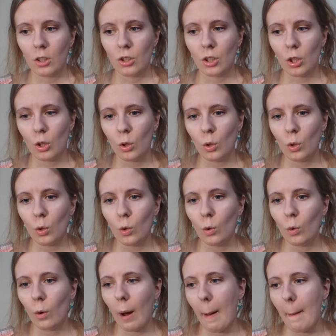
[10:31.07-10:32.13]

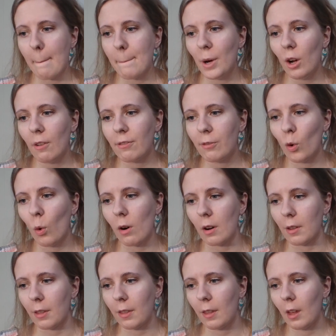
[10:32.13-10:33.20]
to put
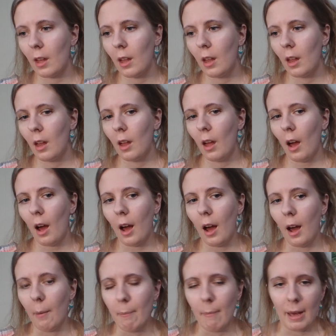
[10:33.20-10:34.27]
forth
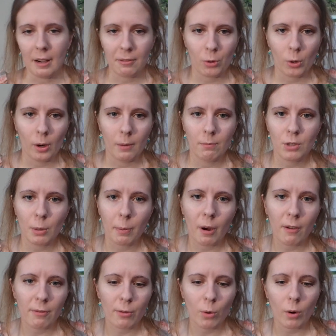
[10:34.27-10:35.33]
metaphor, to
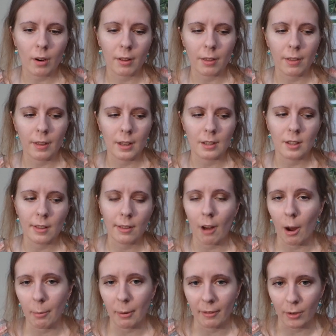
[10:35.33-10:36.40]
put forth this
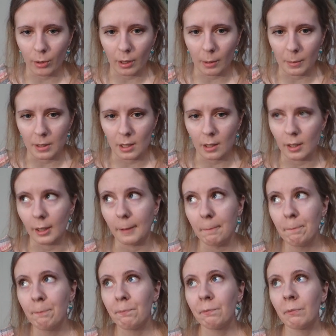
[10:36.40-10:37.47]
thought-provoking material.
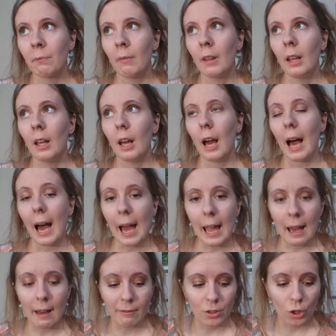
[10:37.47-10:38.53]

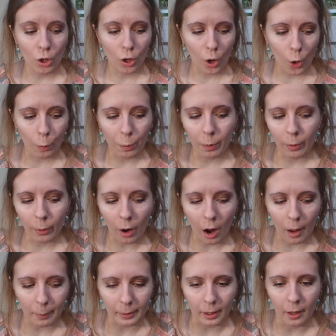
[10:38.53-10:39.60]
I have no
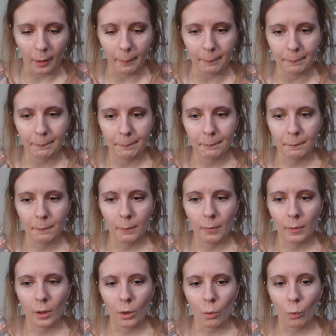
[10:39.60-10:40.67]
problem
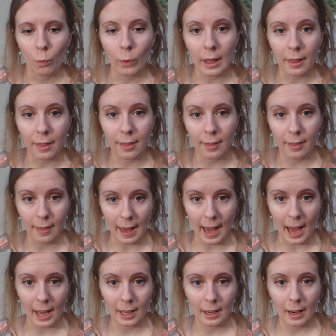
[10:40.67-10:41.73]
with
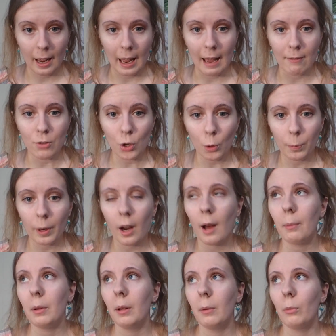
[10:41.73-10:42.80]
that. I have no
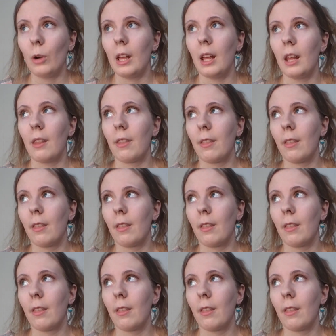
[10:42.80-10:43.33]
problem with